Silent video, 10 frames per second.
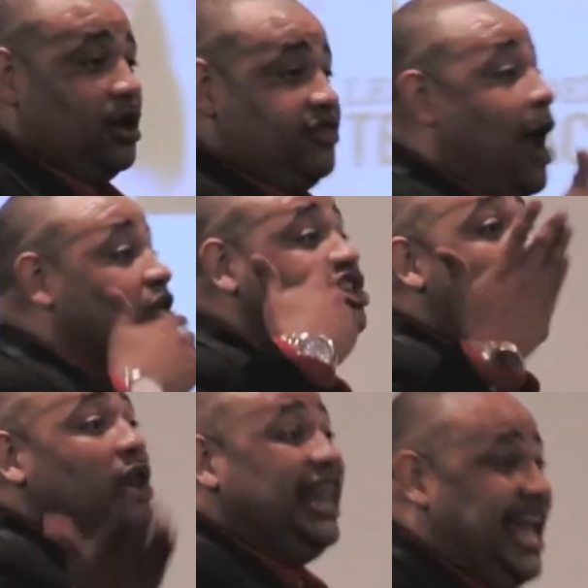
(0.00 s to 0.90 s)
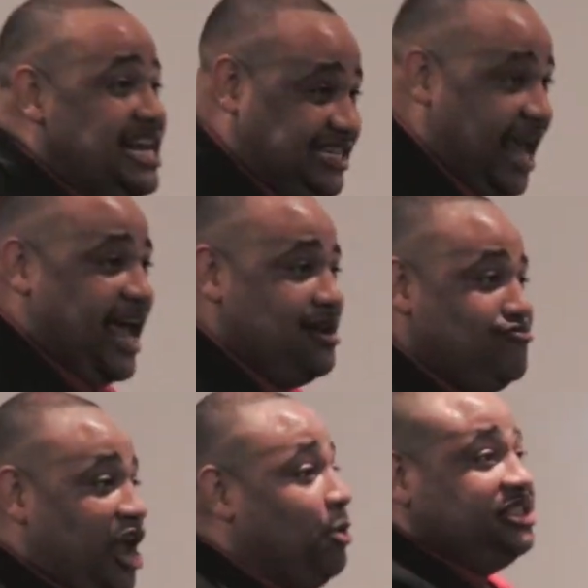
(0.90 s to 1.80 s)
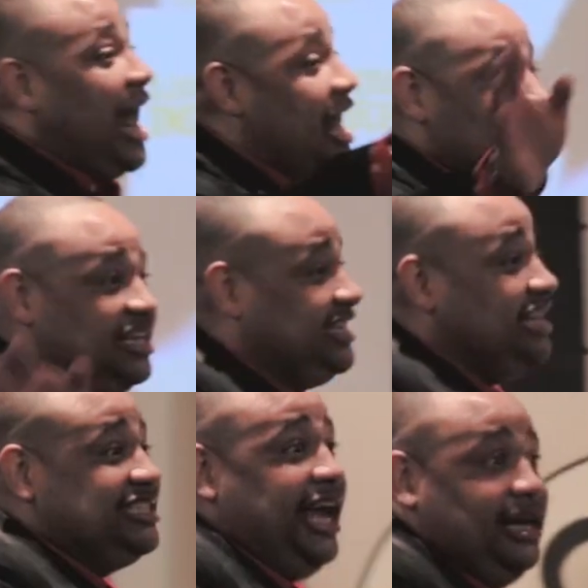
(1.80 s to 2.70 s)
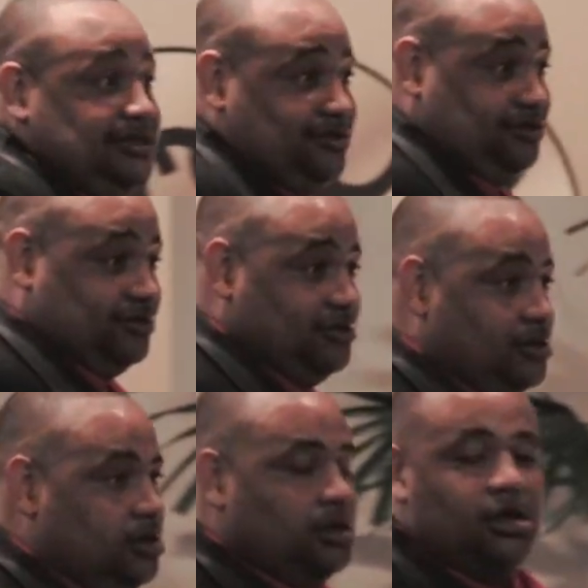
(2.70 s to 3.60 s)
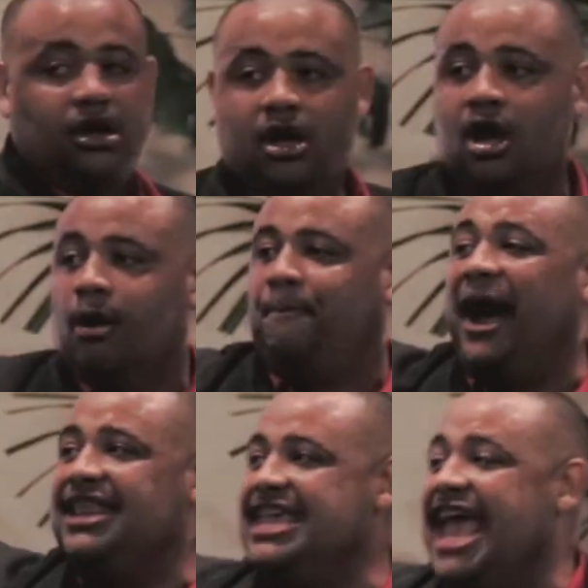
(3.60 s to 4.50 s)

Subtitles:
There was no LinkedIn. It was not even existent. But